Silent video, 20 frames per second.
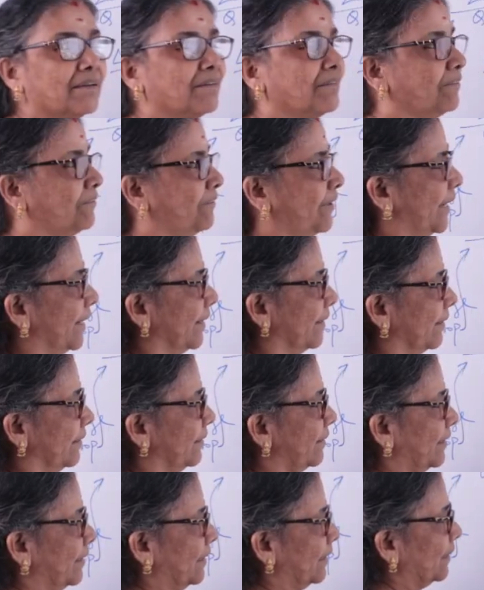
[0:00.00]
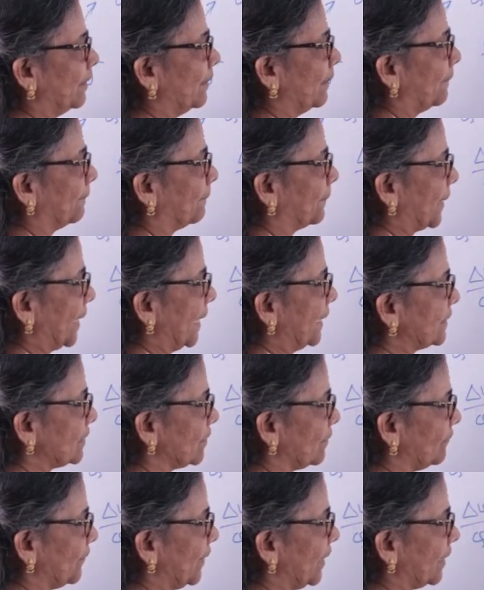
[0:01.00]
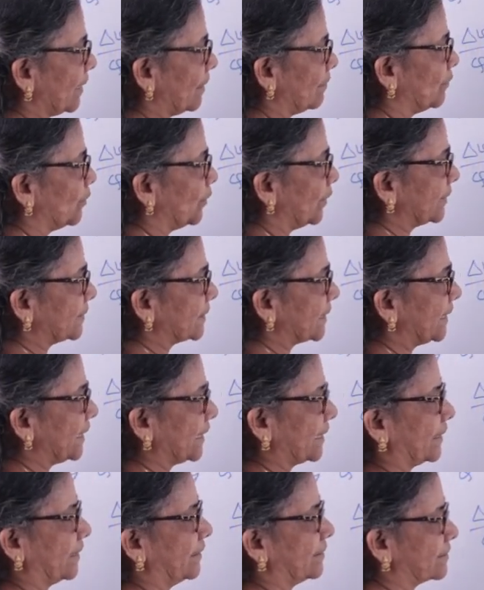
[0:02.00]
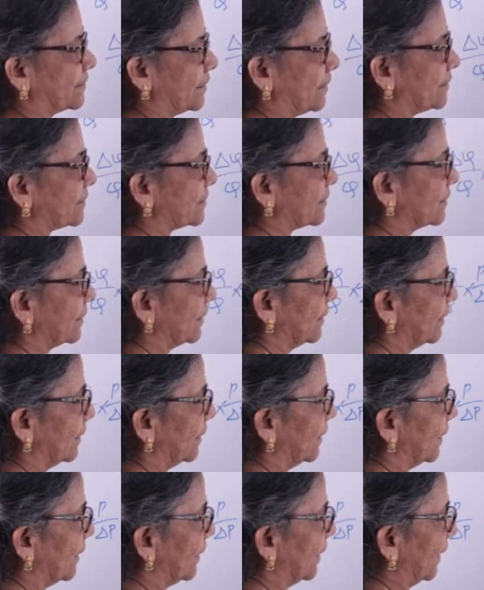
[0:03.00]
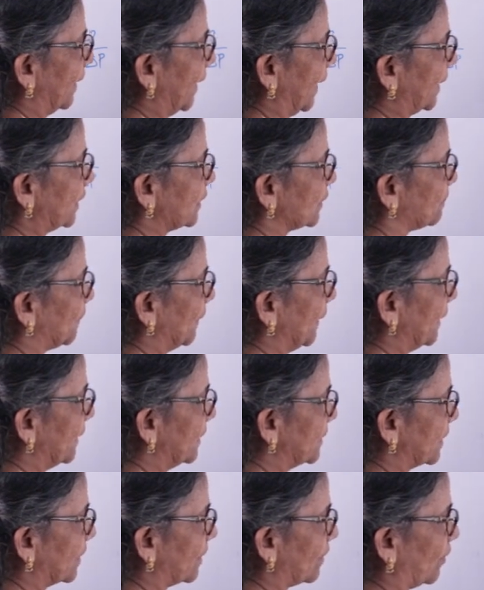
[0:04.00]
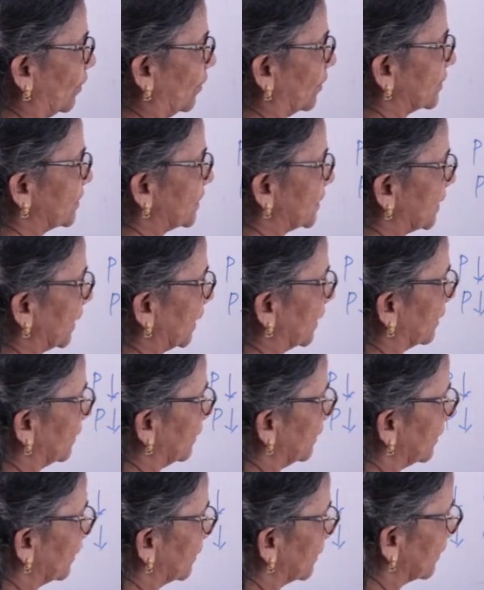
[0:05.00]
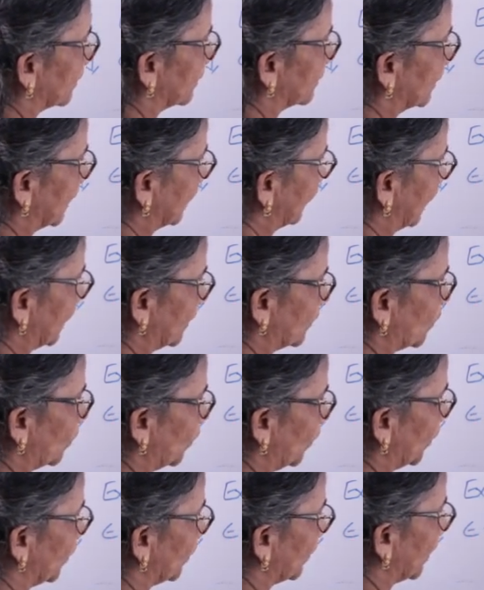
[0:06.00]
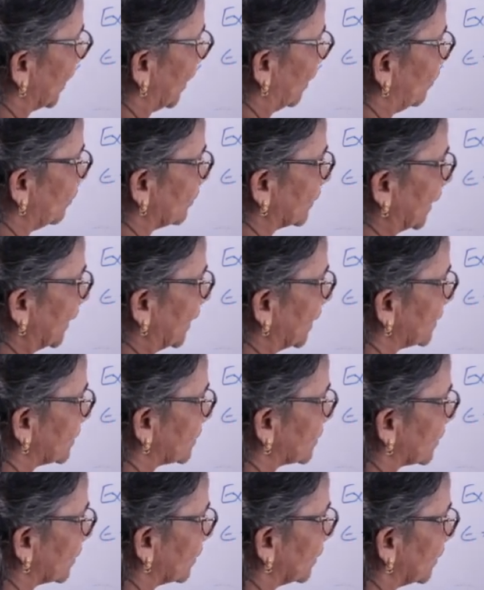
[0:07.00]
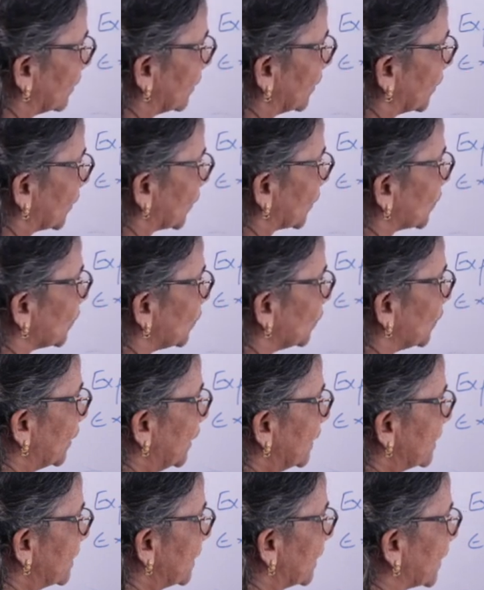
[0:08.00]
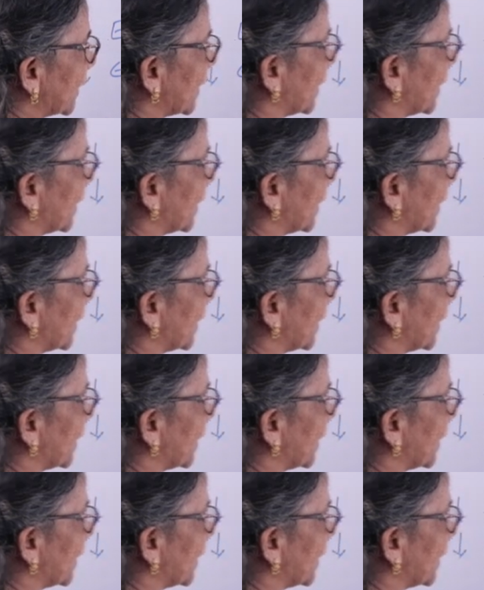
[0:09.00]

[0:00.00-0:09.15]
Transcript: when price of a commodity decreases, expenditure constant, that I told you now, that is unitary